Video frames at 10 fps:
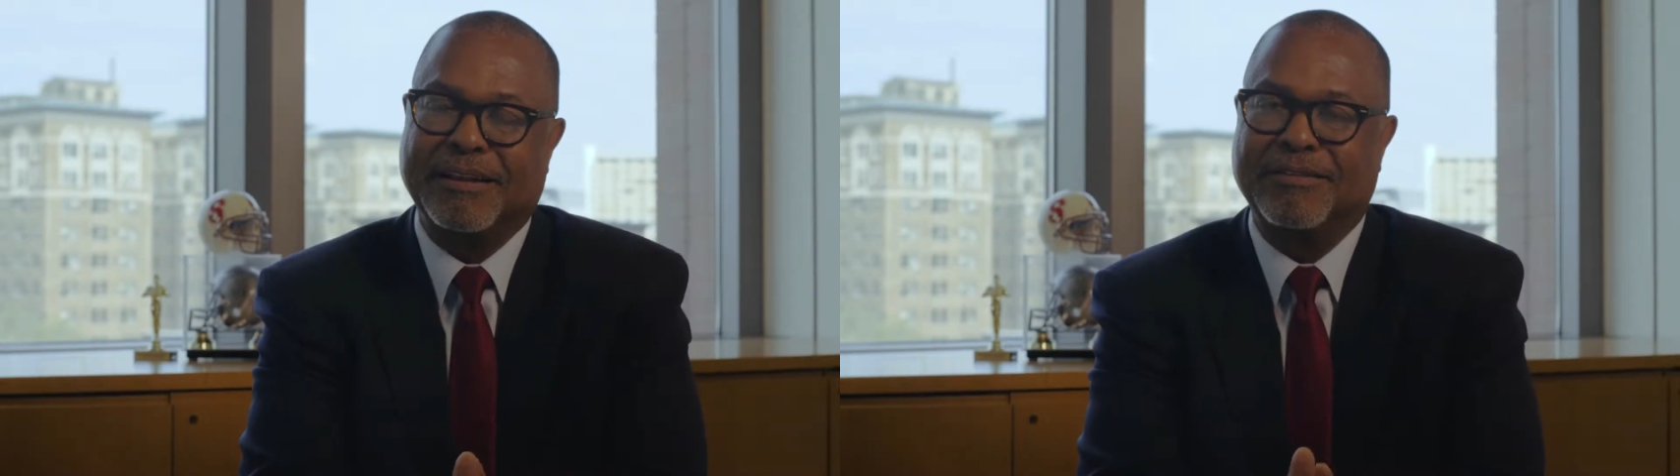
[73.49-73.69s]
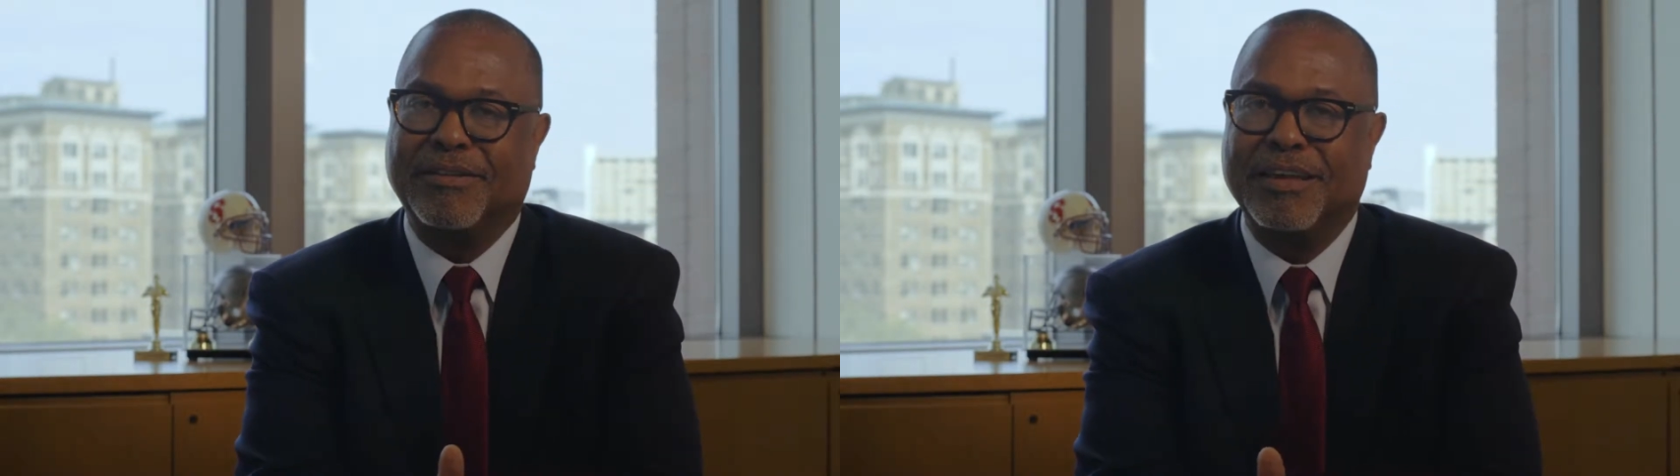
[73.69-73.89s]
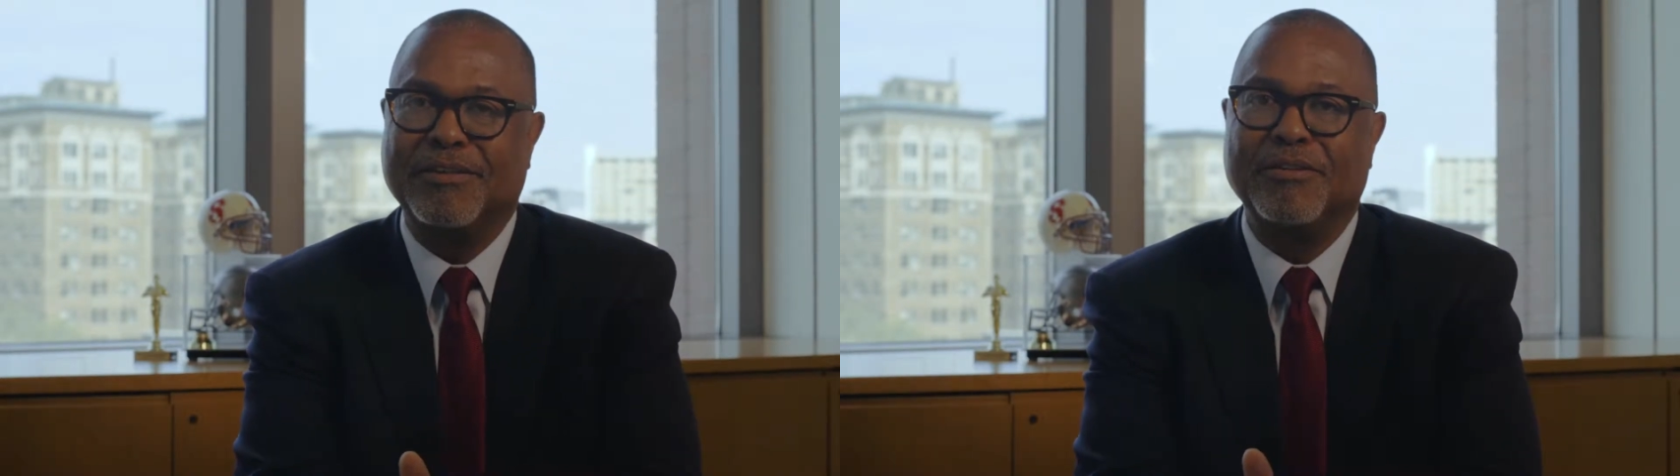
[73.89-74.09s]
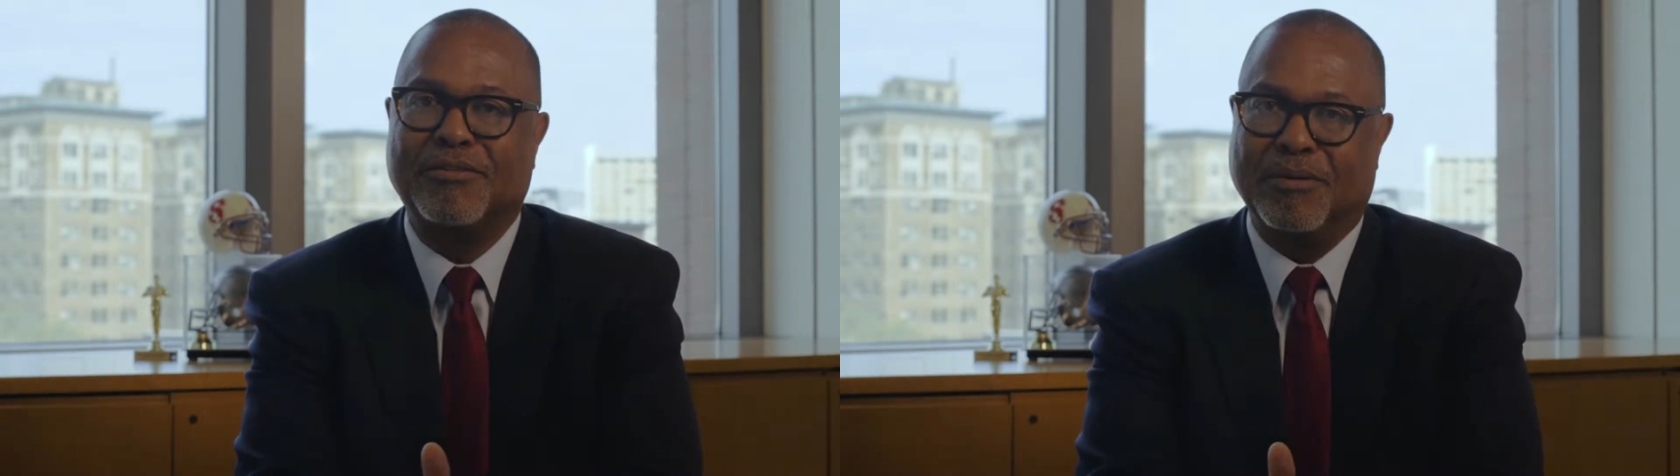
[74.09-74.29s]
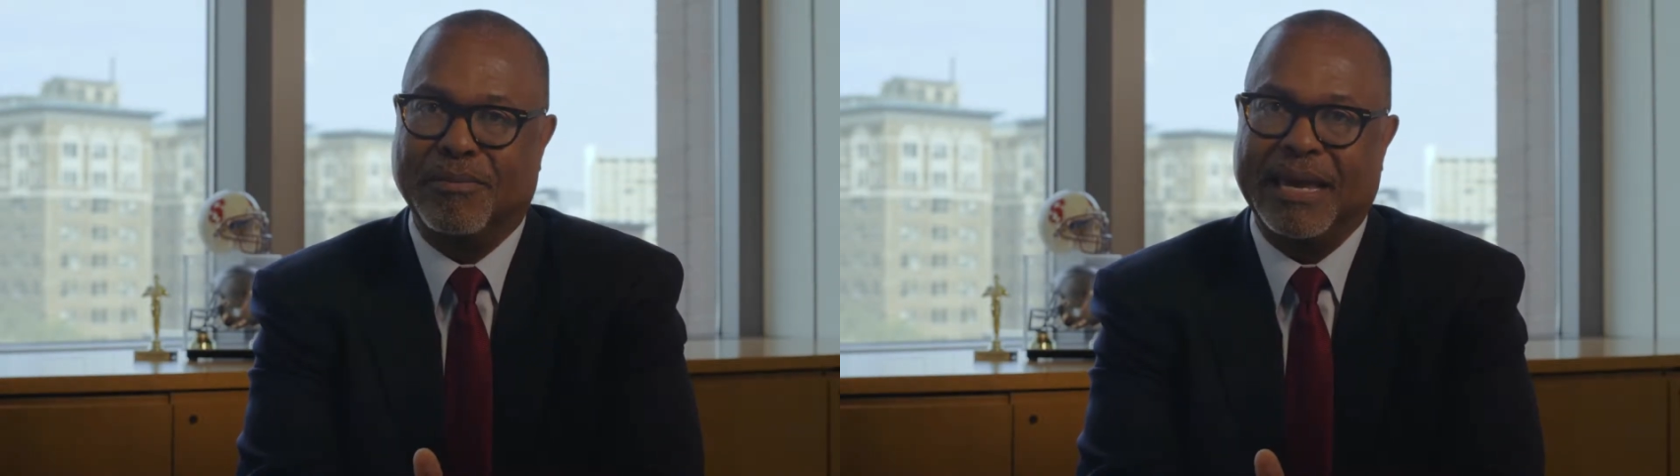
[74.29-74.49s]
continue
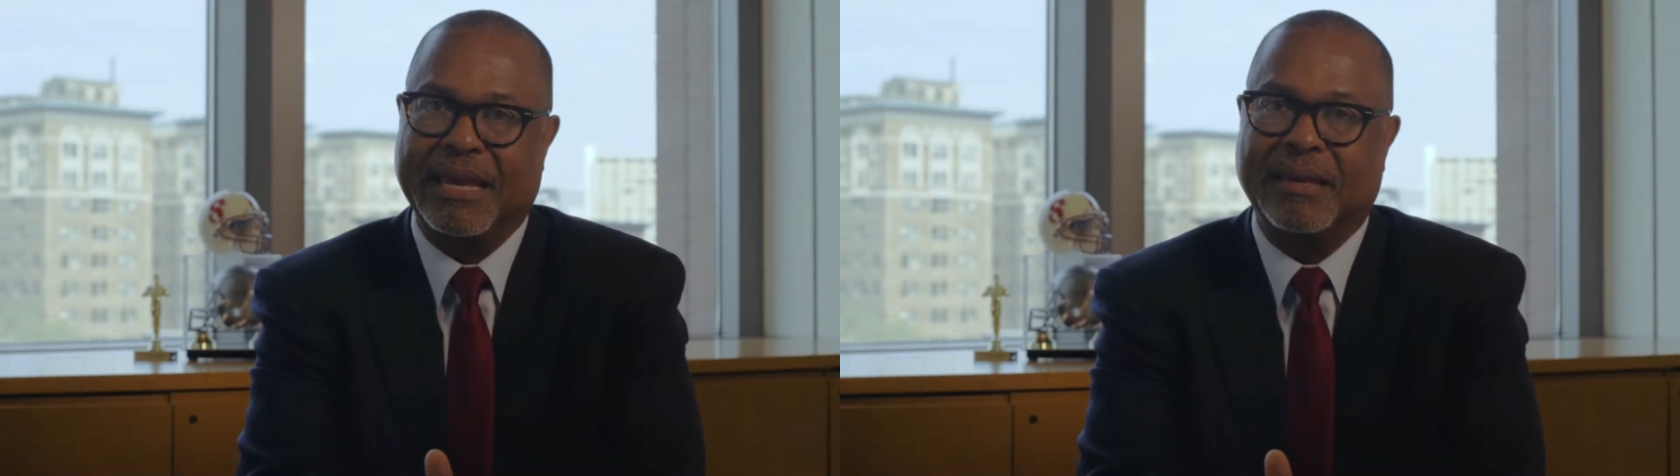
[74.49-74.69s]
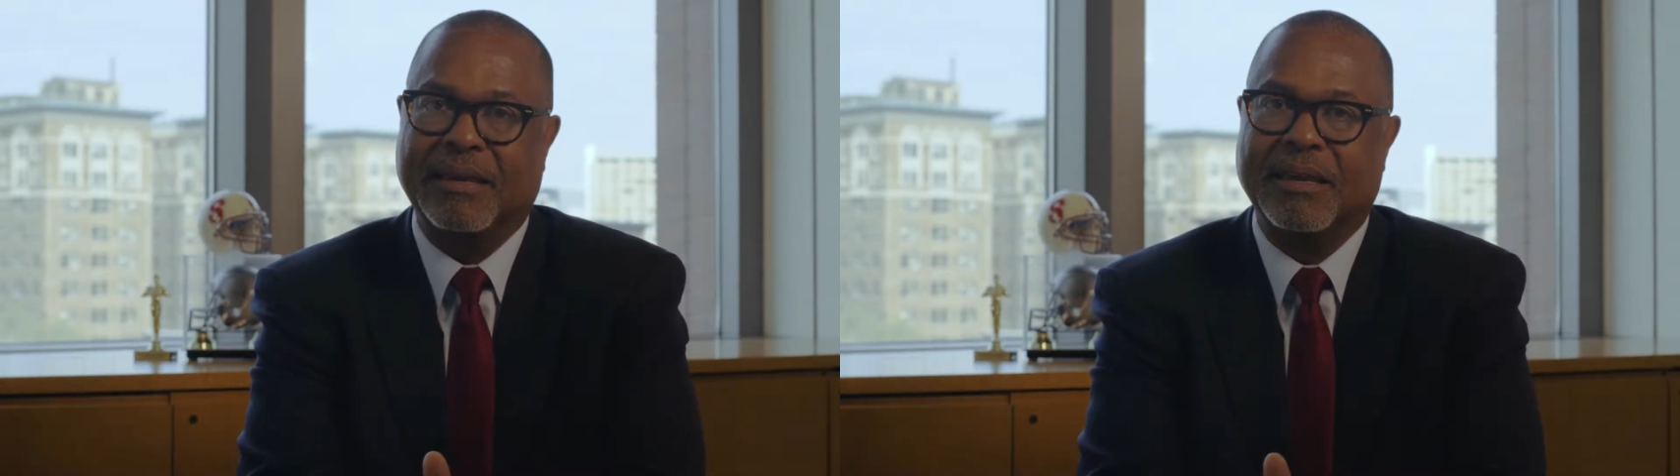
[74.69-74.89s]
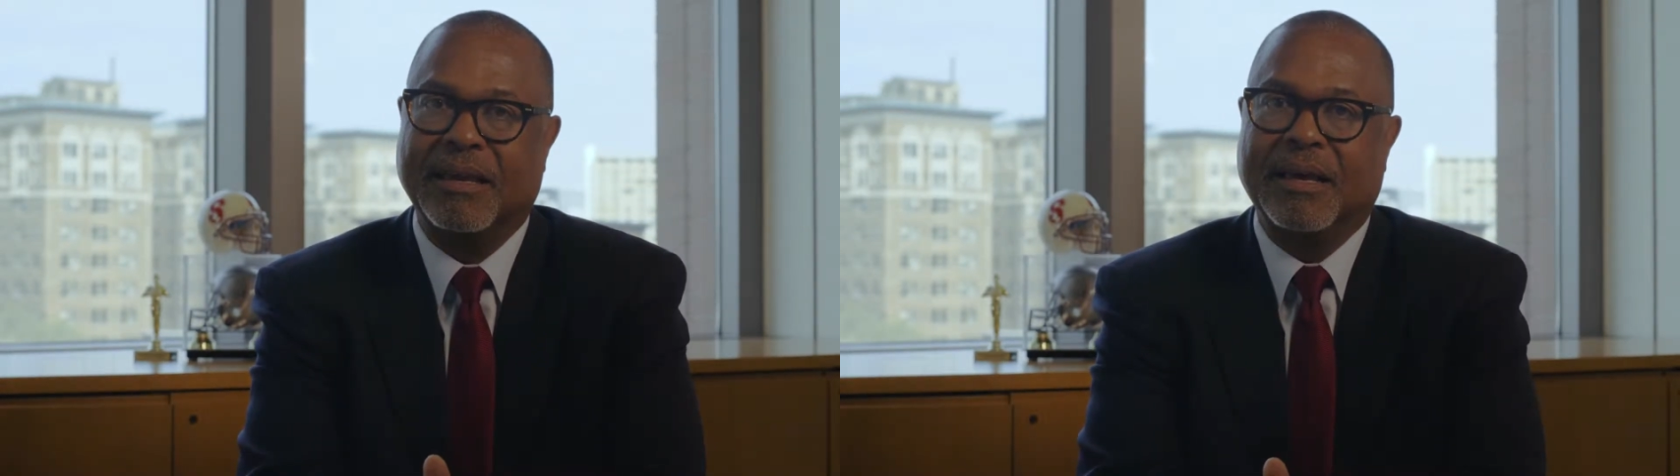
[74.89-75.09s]
to make